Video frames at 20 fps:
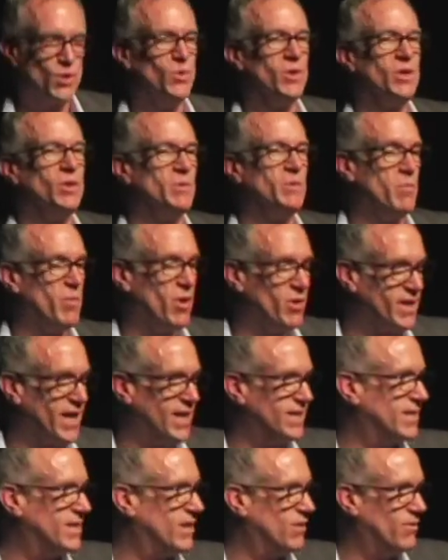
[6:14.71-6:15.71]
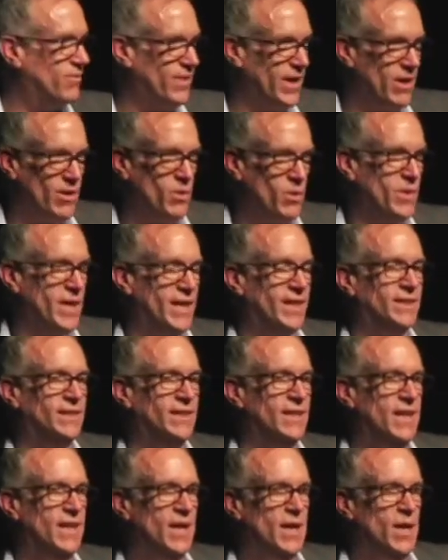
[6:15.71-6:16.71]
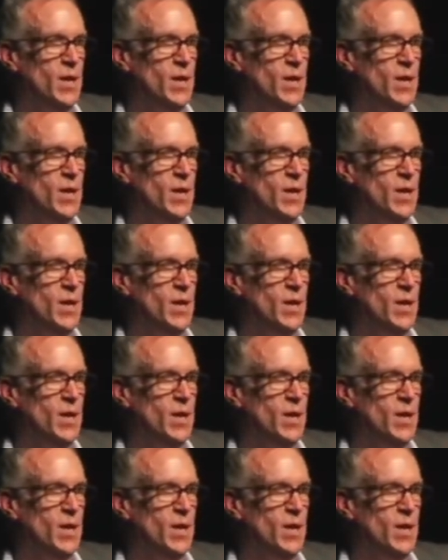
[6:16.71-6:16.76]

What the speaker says: It's a world we both got to know very well.